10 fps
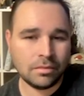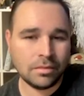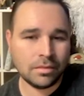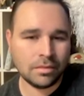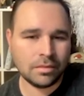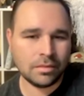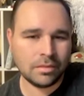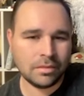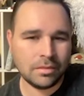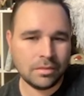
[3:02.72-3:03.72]

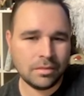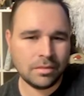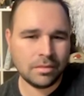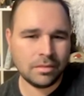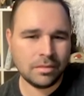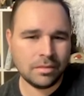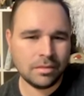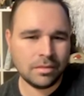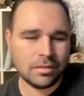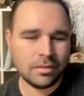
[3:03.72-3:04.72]

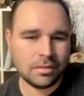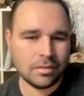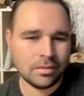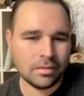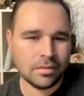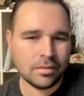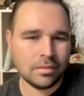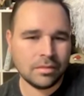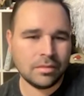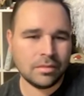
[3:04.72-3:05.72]

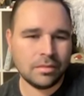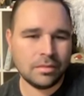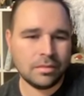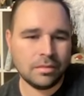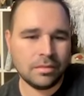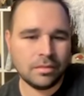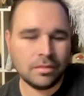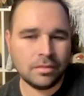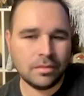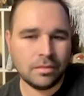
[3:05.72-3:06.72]

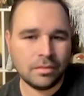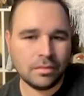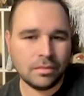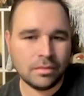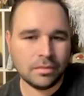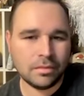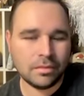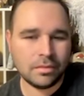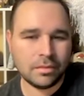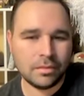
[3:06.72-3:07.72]

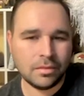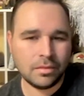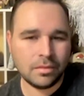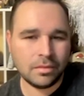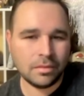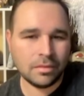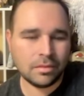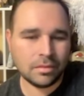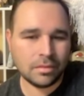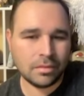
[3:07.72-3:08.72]

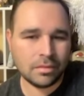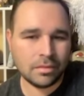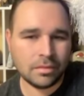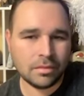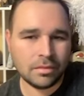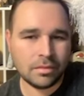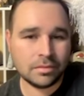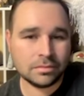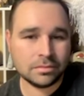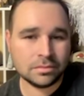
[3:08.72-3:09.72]

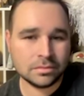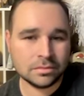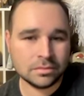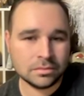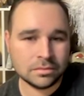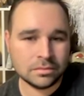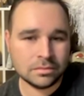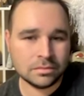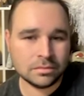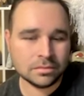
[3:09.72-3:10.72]
(not speaking)